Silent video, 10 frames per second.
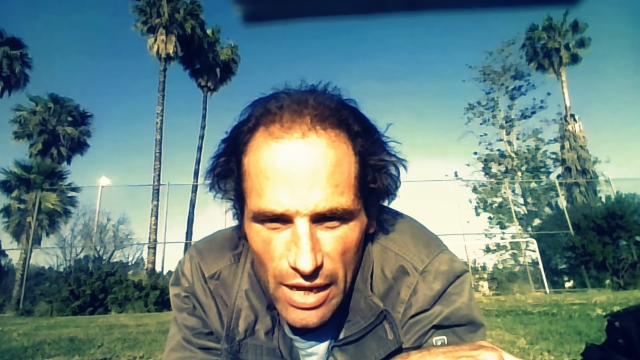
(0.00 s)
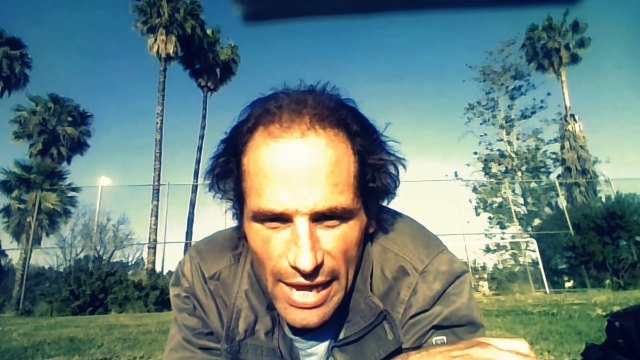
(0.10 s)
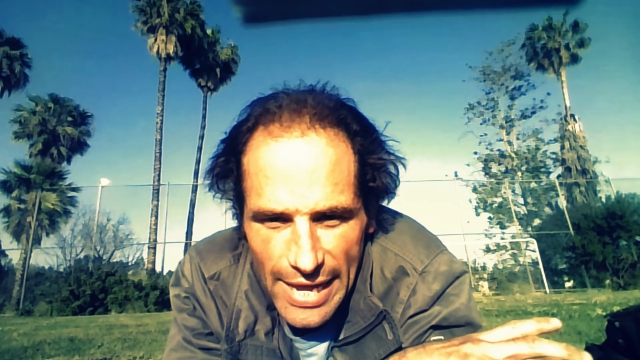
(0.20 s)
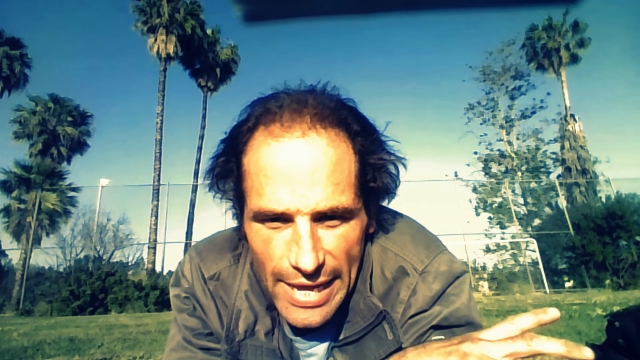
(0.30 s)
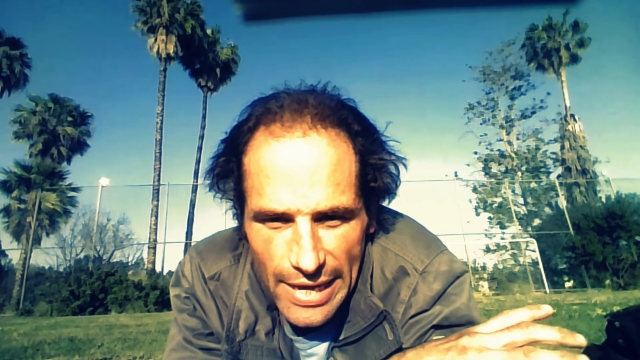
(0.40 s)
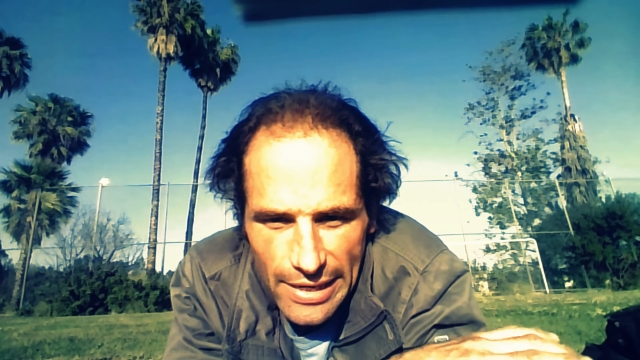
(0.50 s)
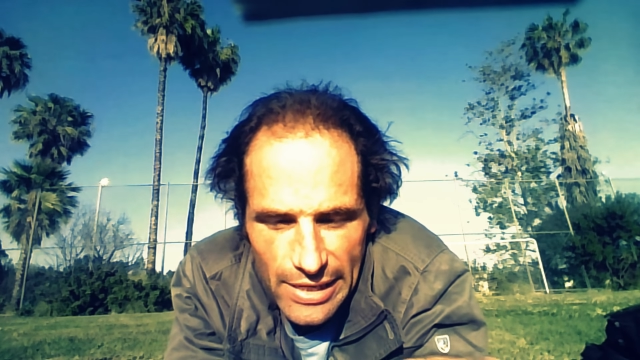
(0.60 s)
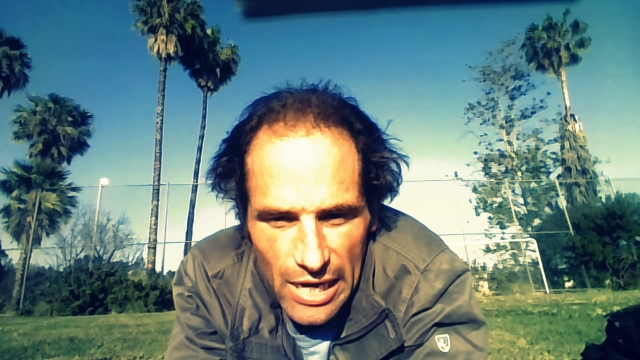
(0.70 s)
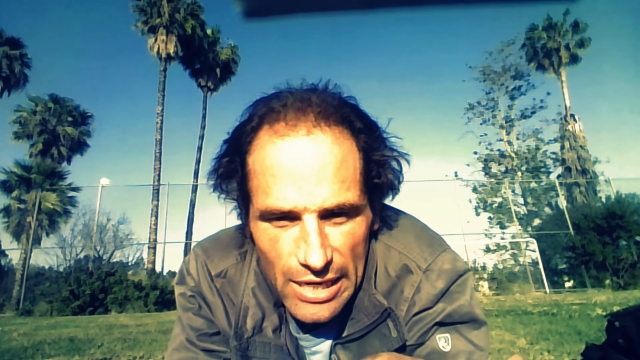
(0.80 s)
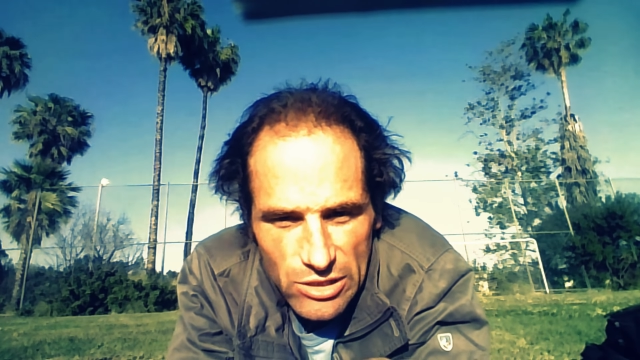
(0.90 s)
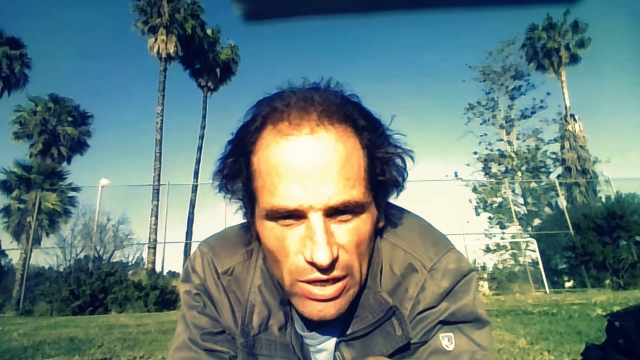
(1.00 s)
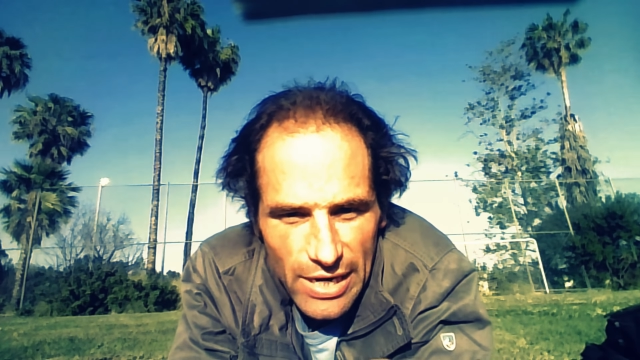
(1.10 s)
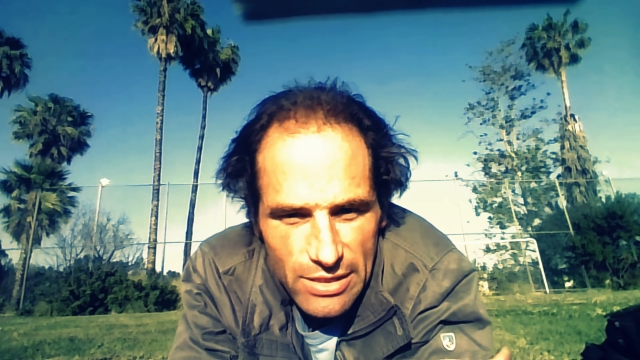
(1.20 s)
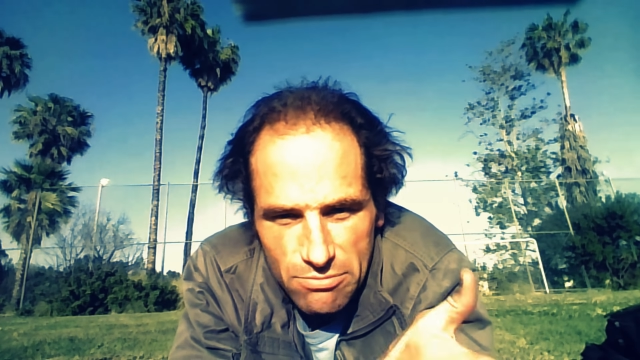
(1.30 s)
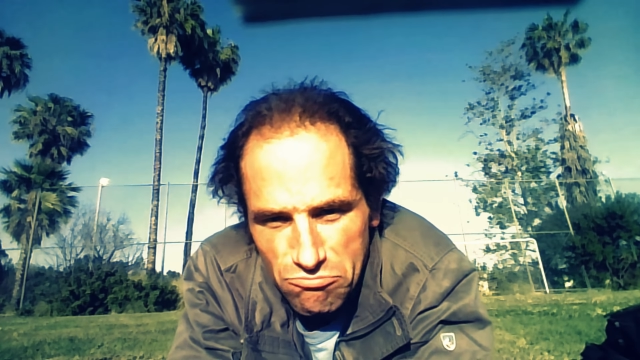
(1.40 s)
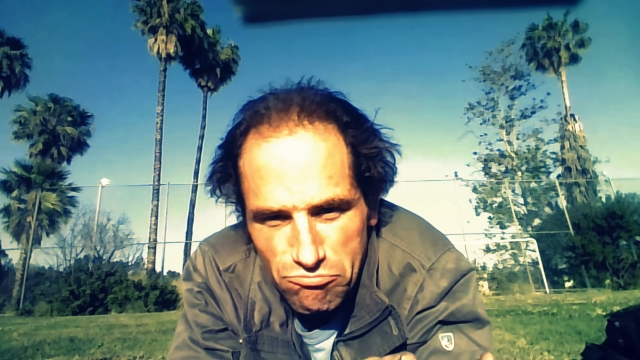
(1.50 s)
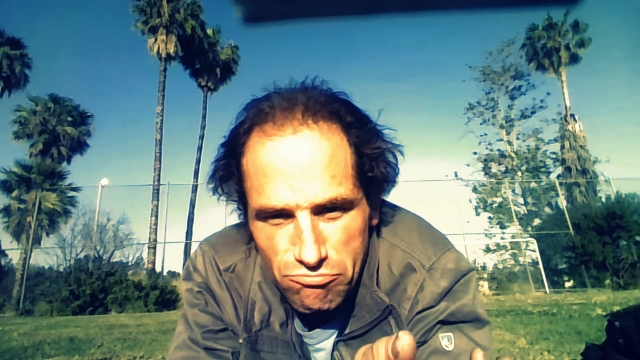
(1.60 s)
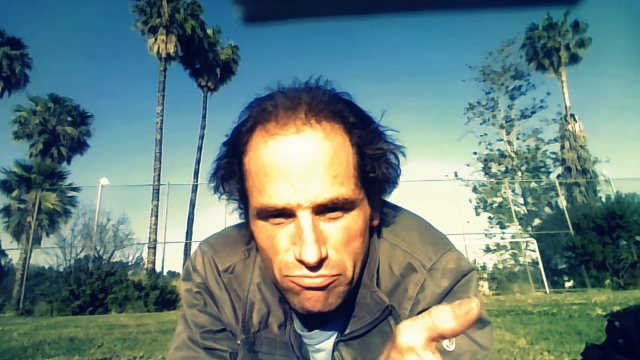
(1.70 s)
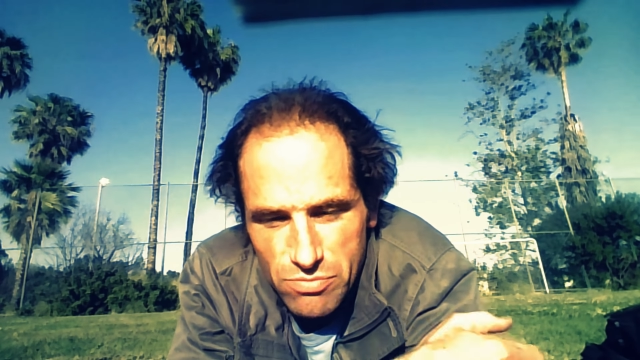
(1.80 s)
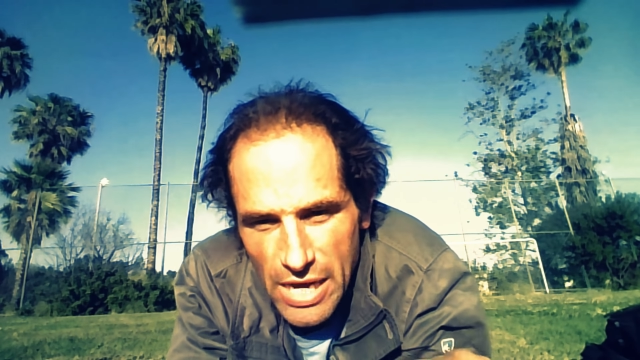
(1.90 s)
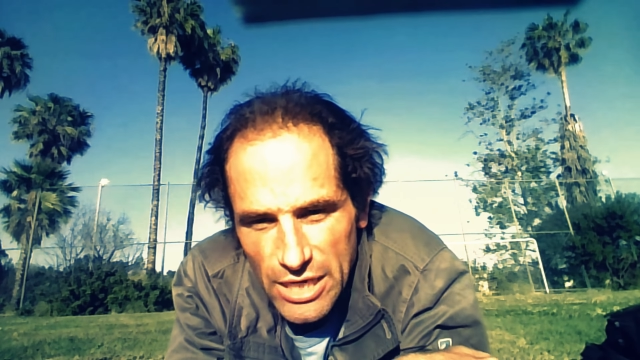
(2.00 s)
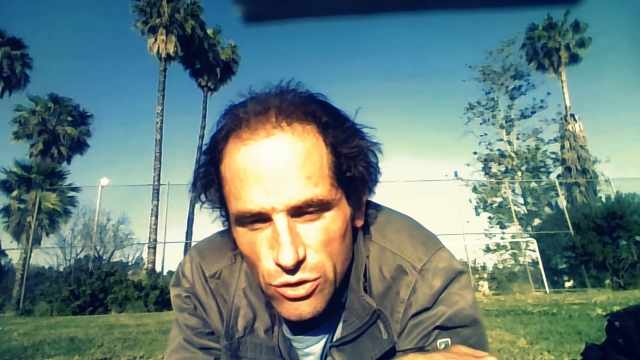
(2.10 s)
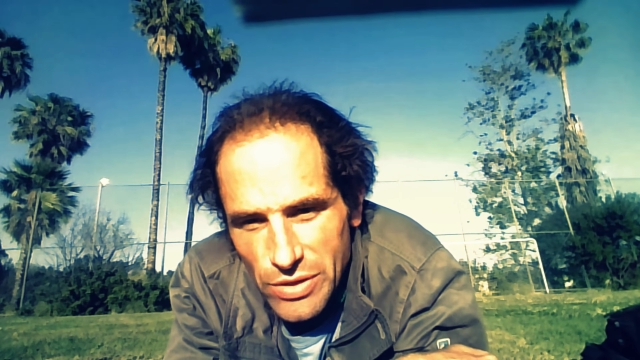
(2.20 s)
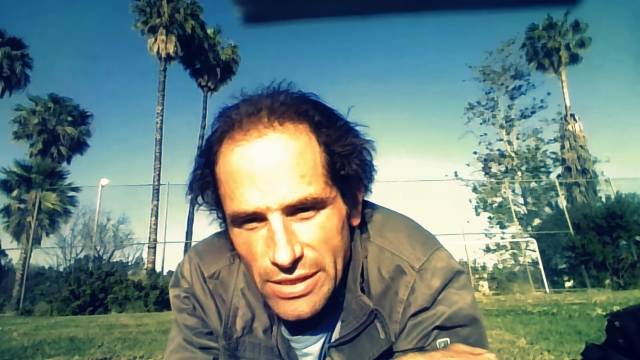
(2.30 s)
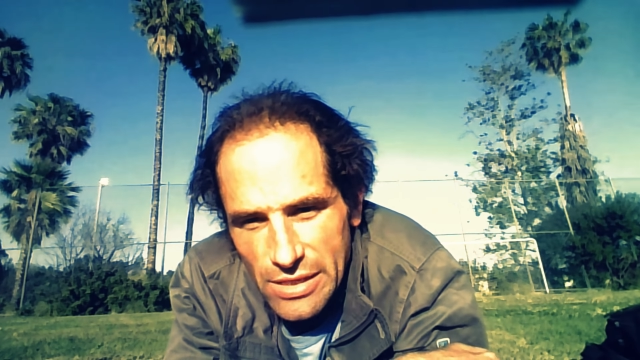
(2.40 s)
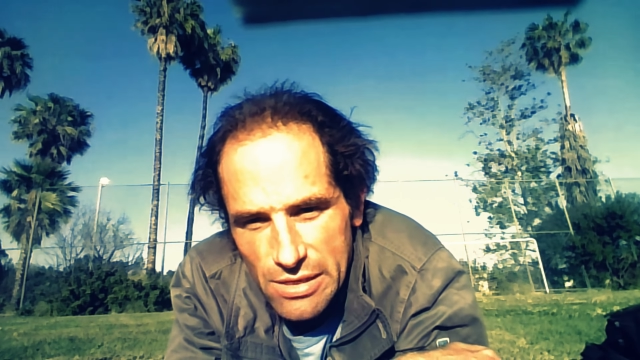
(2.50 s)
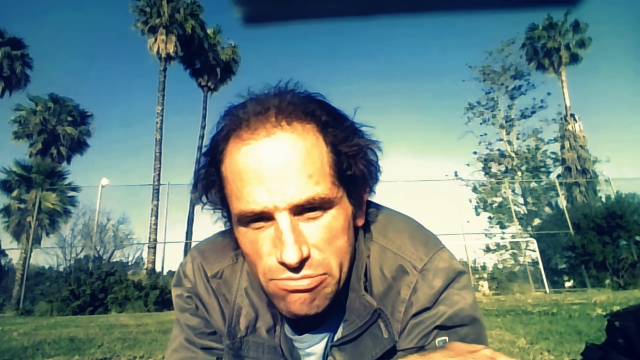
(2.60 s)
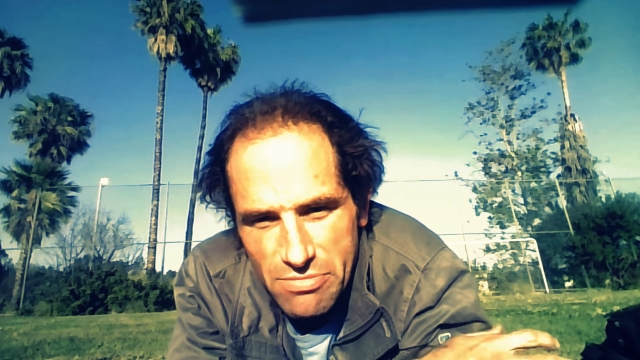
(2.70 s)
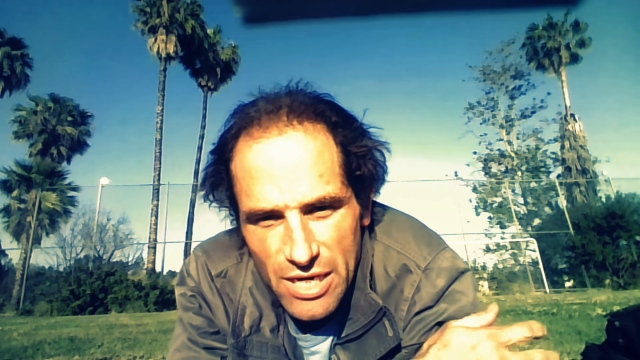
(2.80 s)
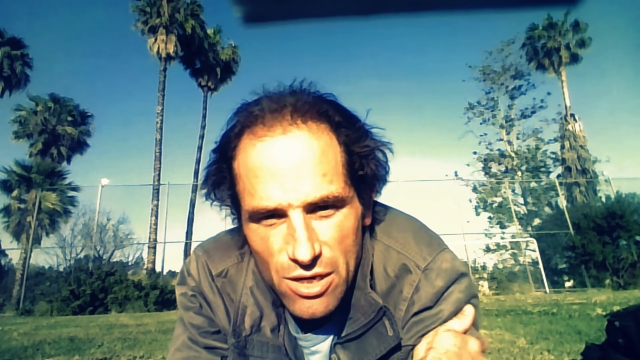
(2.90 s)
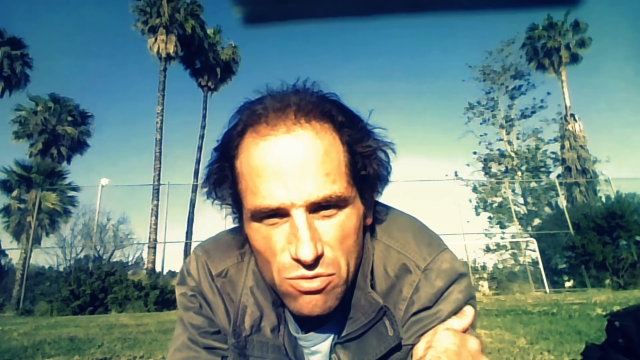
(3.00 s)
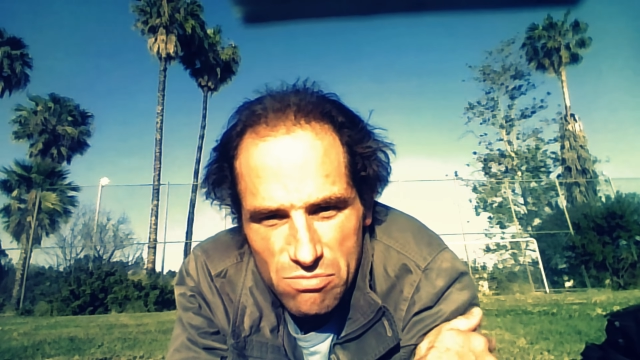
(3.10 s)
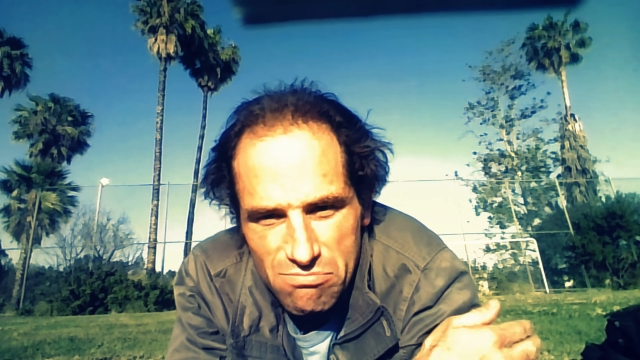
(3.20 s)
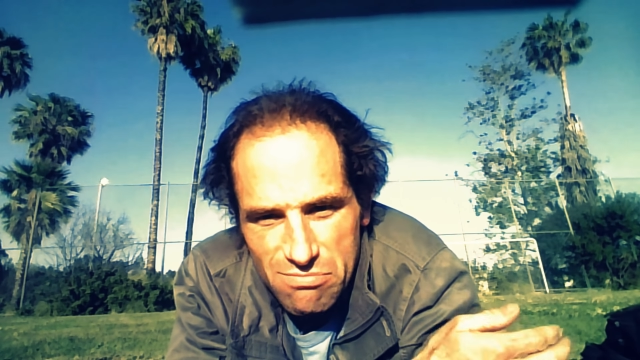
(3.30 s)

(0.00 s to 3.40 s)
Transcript: you know, I tried measuring the, you know,